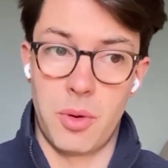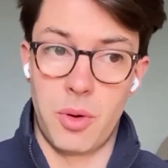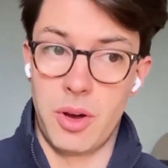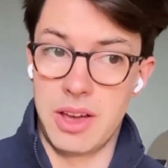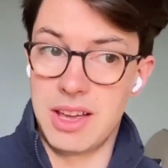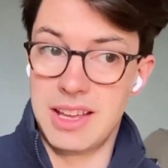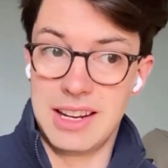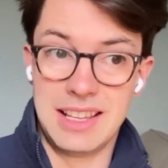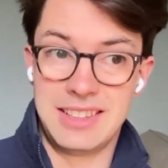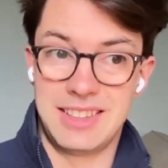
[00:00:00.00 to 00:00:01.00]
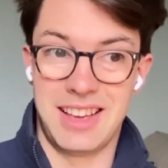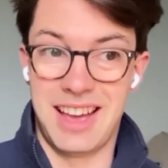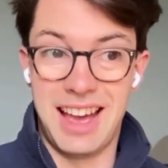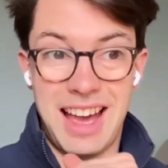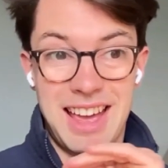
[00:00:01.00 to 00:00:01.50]
or at least
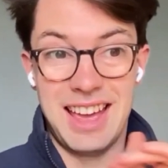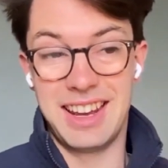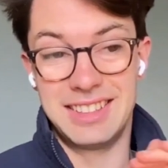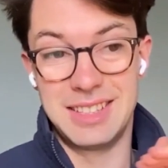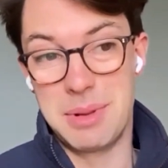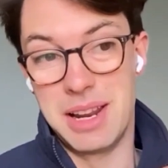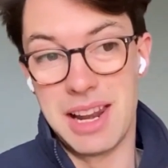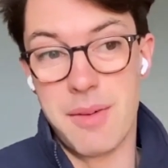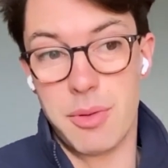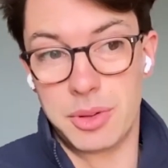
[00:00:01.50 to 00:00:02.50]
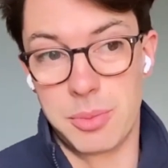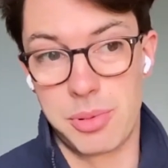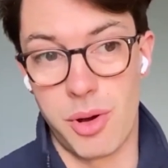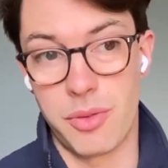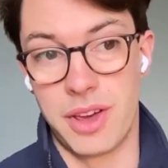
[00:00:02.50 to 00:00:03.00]
at a similar level to
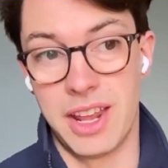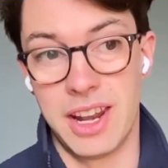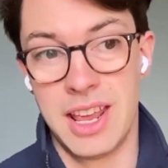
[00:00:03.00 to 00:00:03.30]
profit.